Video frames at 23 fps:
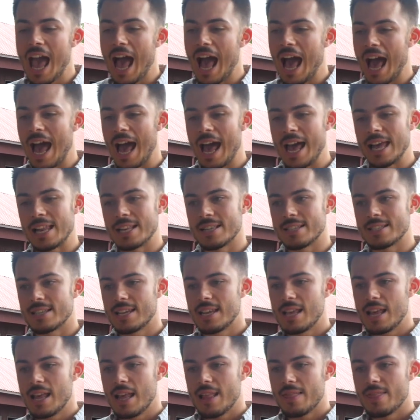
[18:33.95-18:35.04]
and
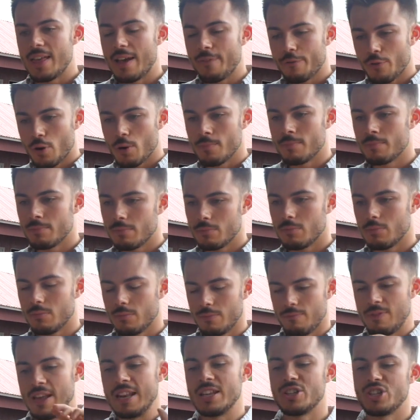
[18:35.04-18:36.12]
they're from
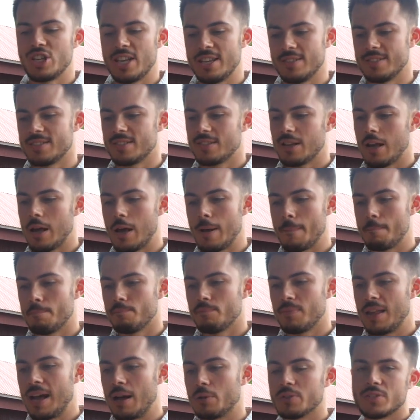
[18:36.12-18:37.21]
villages
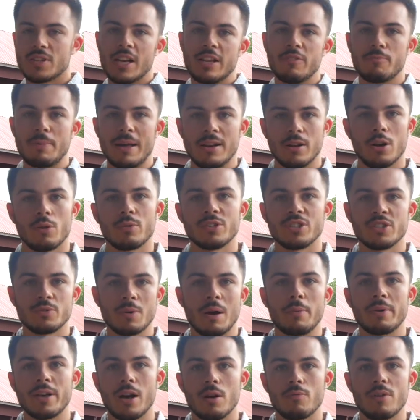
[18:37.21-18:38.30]
outside of Bandalung, which is where
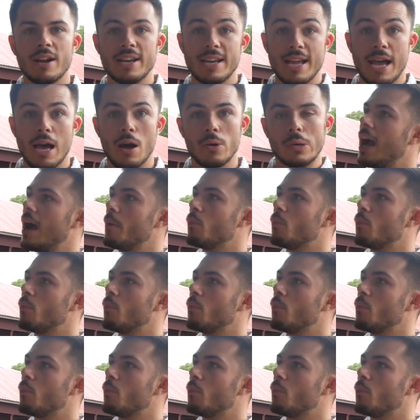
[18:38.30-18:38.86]
we are right now.